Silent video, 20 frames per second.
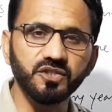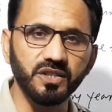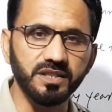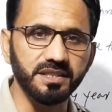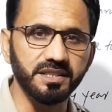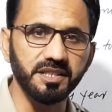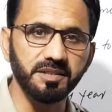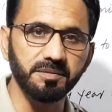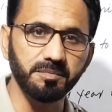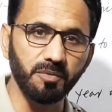
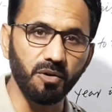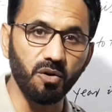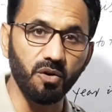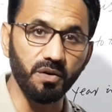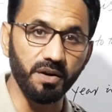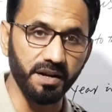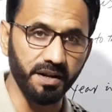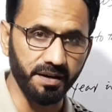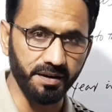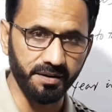Sunday
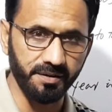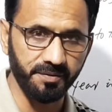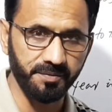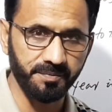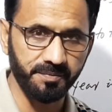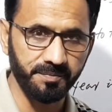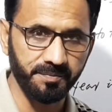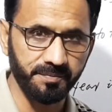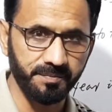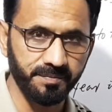morning.
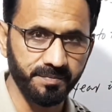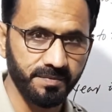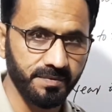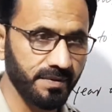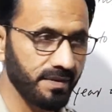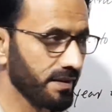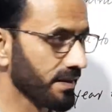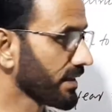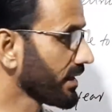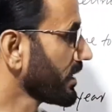
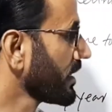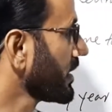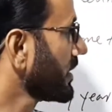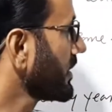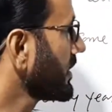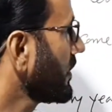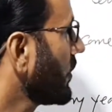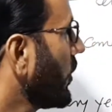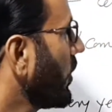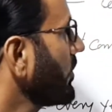
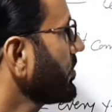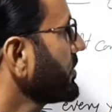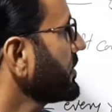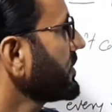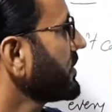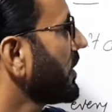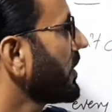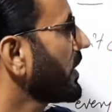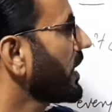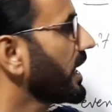
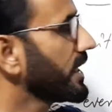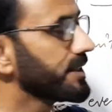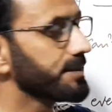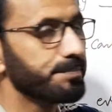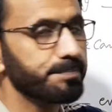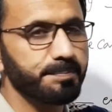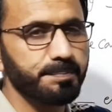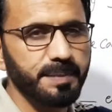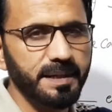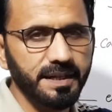Options are I
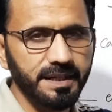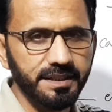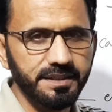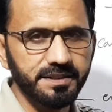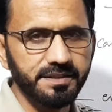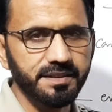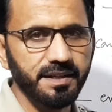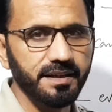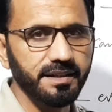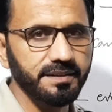play
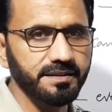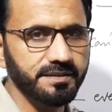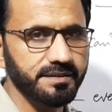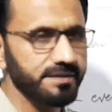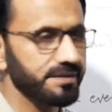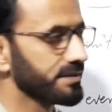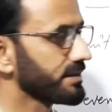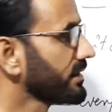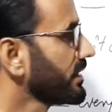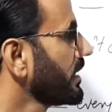tennis,
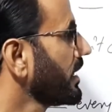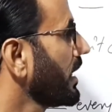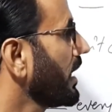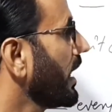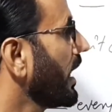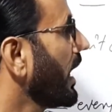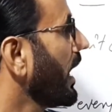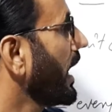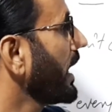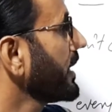
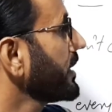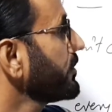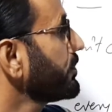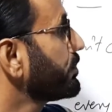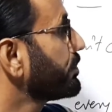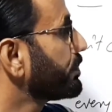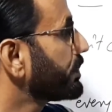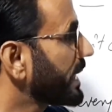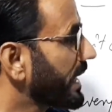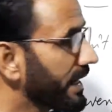I
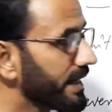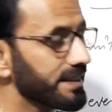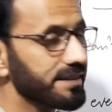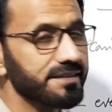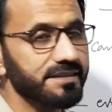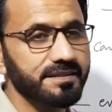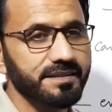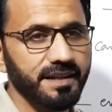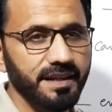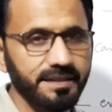playing
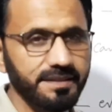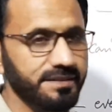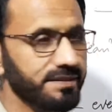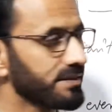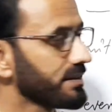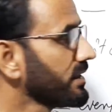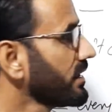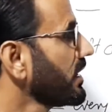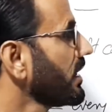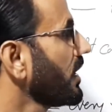
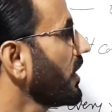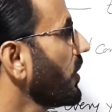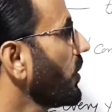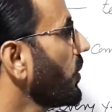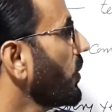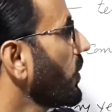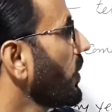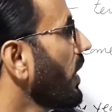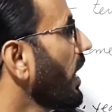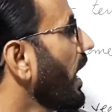tennis,
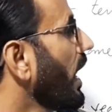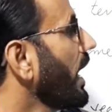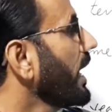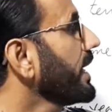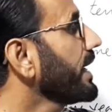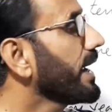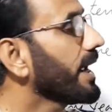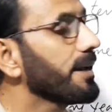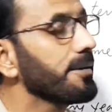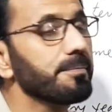or
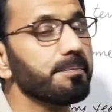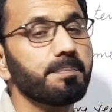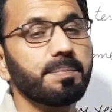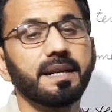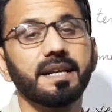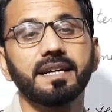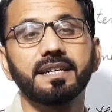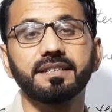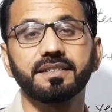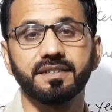I am
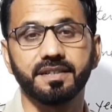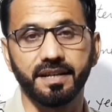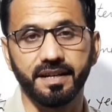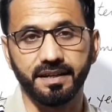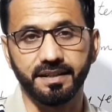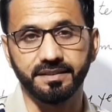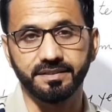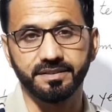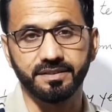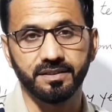playing
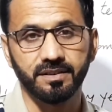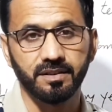tennis